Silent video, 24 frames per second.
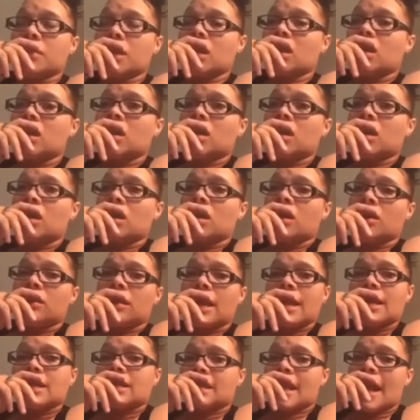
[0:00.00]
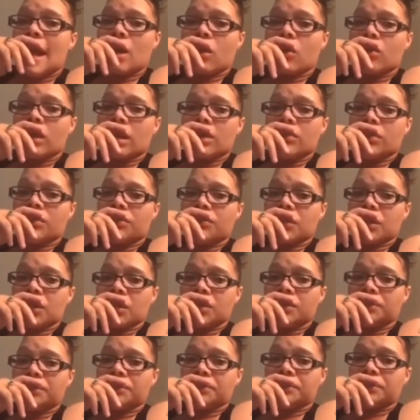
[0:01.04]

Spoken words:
me. They is not gonna give a fuck.